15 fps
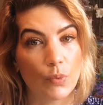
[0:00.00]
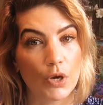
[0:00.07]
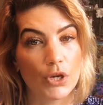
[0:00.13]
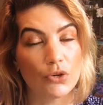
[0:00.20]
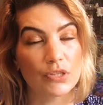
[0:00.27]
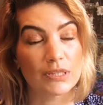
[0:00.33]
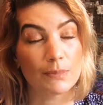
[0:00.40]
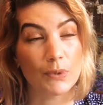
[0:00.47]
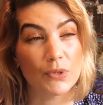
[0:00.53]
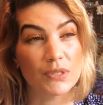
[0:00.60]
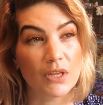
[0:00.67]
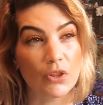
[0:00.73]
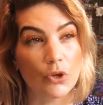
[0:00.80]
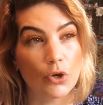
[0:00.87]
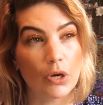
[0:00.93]
what you're supposed
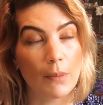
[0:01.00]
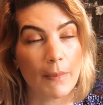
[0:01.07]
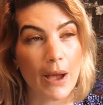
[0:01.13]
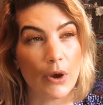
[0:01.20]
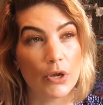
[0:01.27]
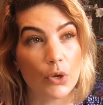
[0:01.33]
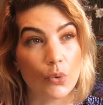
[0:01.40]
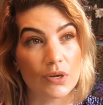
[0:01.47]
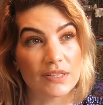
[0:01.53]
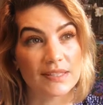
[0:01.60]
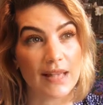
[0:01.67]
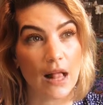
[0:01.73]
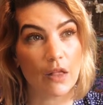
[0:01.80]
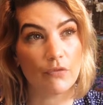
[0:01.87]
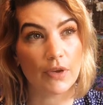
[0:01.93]
to learn about
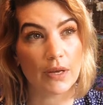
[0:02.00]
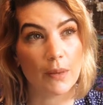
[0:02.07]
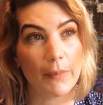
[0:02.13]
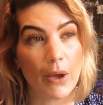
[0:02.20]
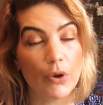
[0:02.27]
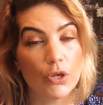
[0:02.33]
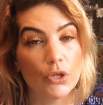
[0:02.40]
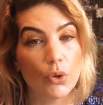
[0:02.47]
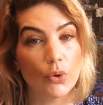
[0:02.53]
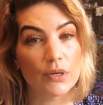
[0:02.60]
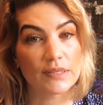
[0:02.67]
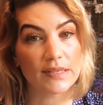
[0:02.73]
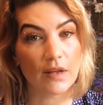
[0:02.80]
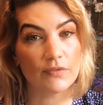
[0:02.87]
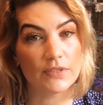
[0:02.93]
yourself and about your
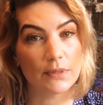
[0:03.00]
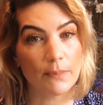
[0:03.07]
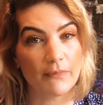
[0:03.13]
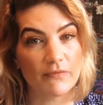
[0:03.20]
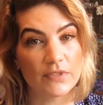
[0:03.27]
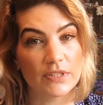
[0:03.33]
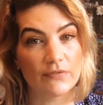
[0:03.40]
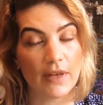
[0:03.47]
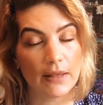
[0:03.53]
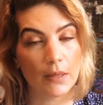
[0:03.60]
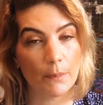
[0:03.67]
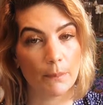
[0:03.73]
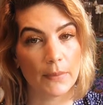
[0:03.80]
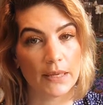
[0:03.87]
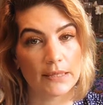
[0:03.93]

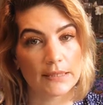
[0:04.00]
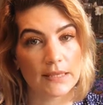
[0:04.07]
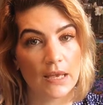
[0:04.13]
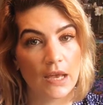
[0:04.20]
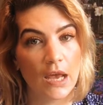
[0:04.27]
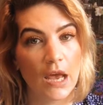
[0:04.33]
self-development?